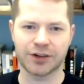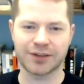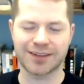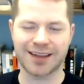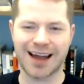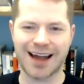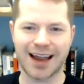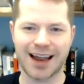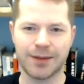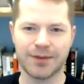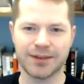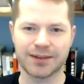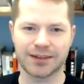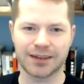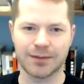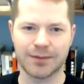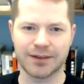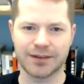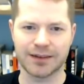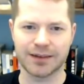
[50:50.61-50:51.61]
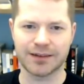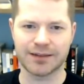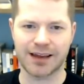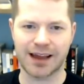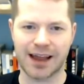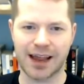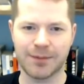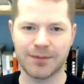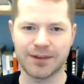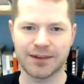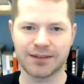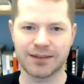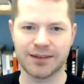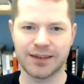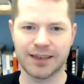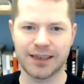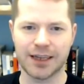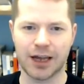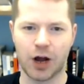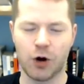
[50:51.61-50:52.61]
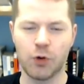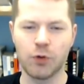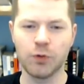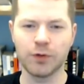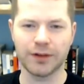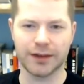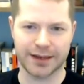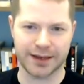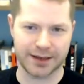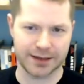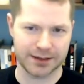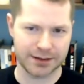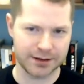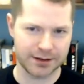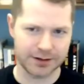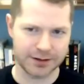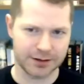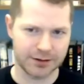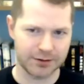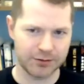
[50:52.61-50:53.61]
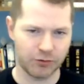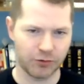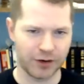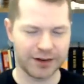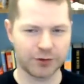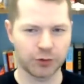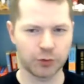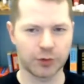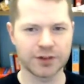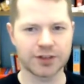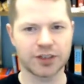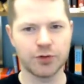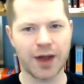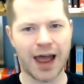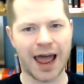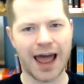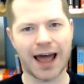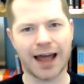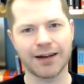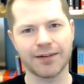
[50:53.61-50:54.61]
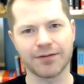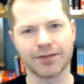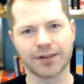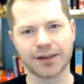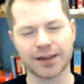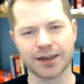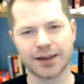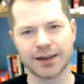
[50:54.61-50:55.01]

Your time is limited. Time is the only resource you have